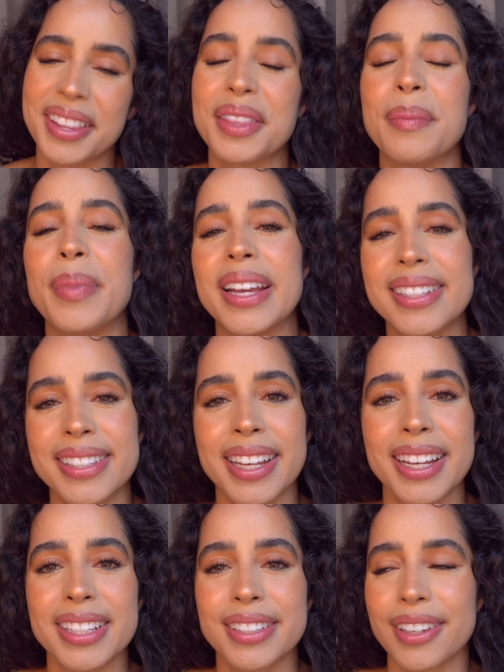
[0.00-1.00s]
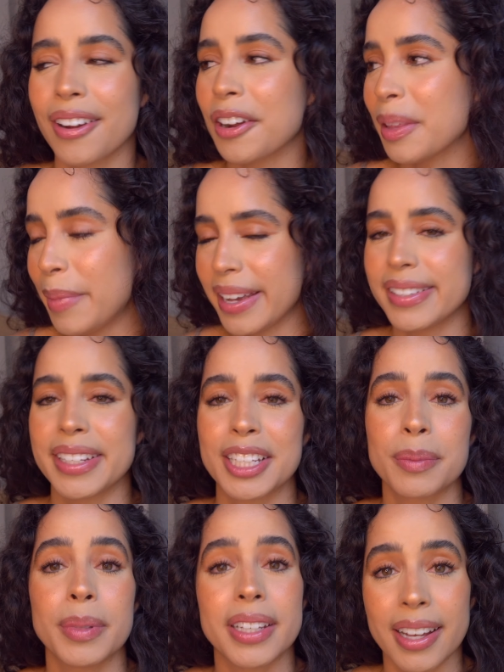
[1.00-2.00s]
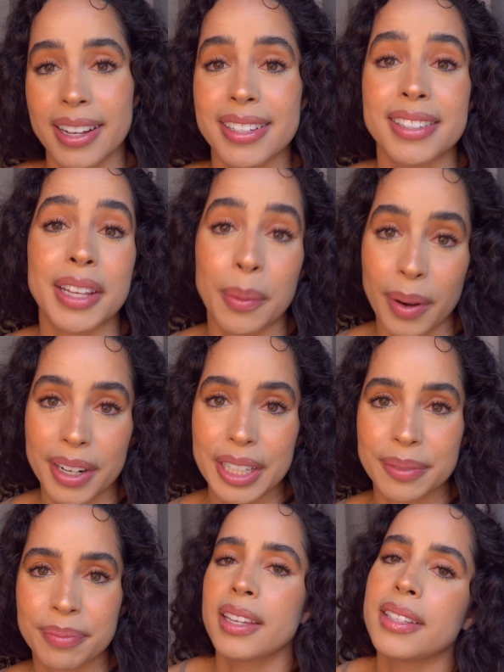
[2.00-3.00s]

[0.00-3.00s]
The basics are the basics because they work.